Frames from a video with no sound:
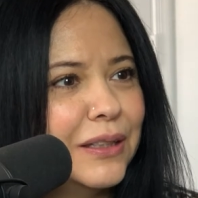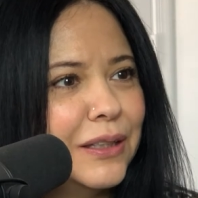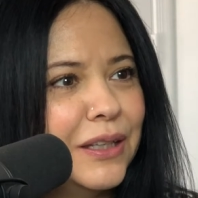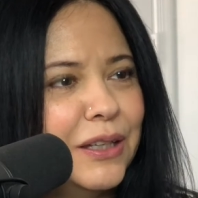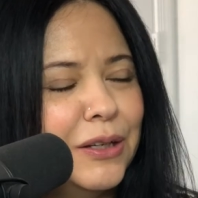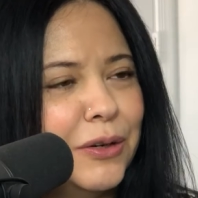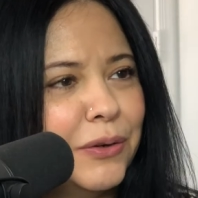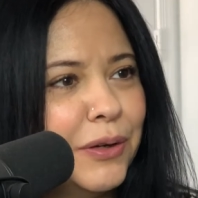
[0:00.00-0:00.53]

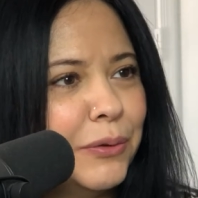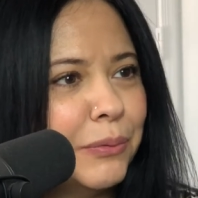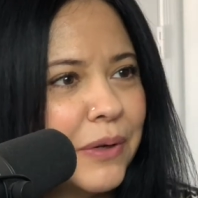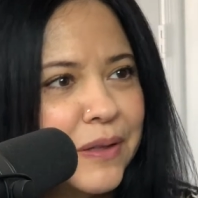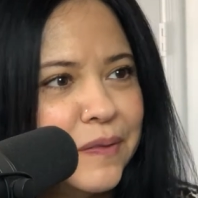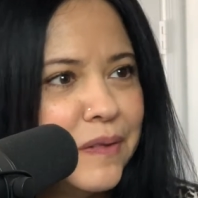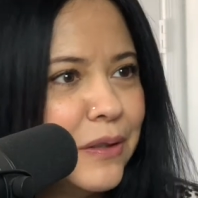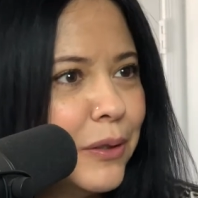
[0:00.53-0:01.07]
you know,
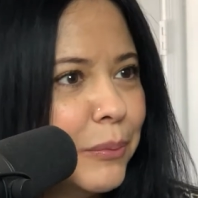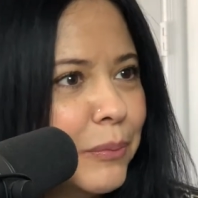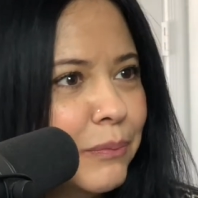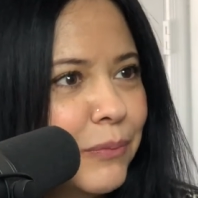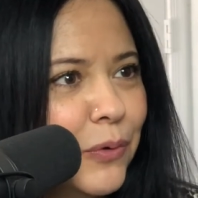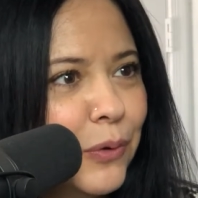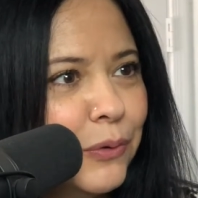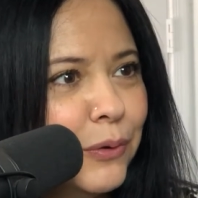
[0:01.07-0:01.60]
erasing
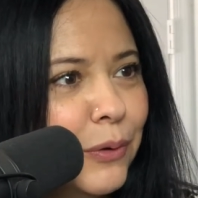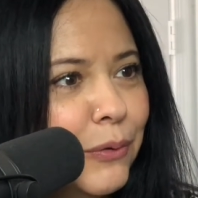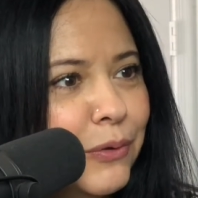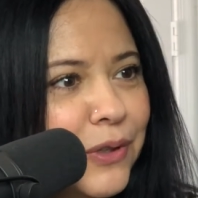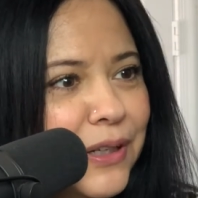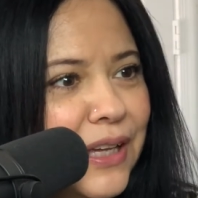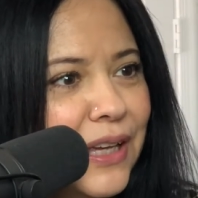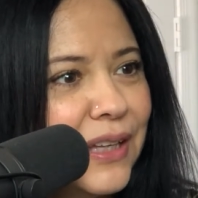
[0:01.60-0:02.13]
them all
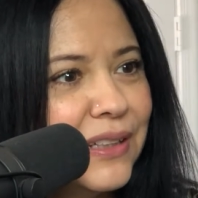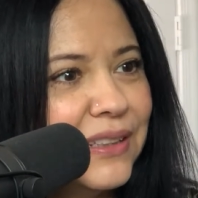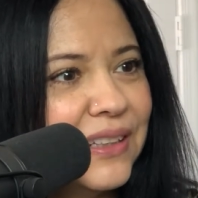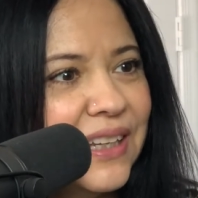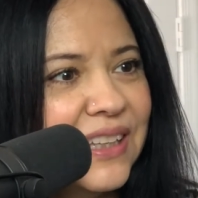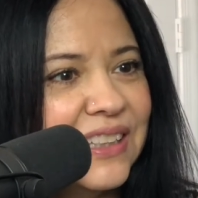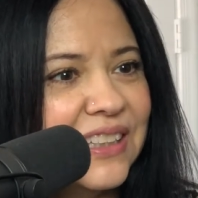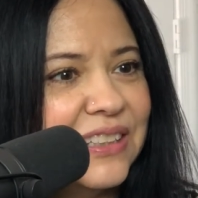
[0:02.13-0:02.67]
over again
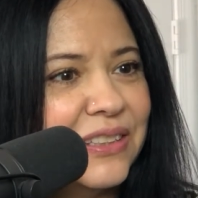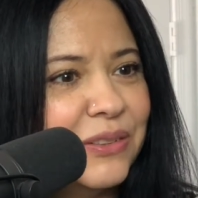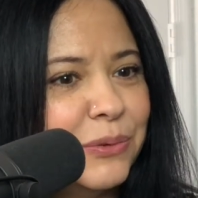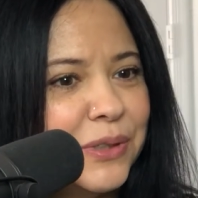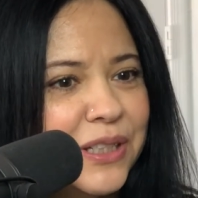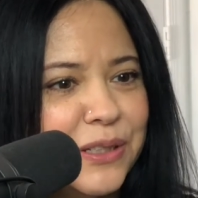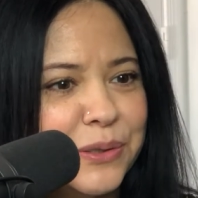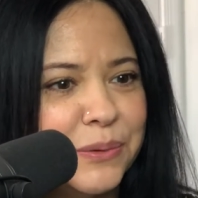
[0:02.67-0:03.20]
and then
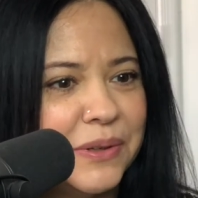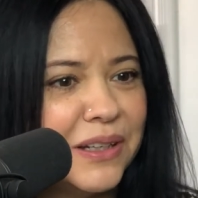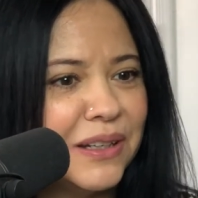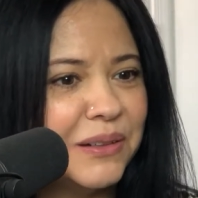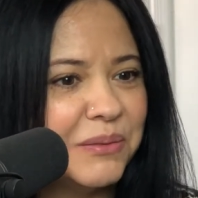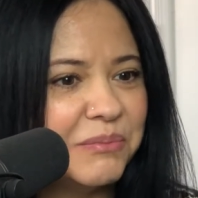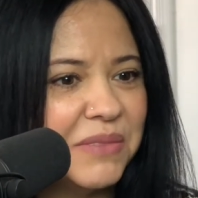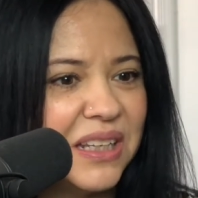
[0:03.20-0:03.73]
redoing them,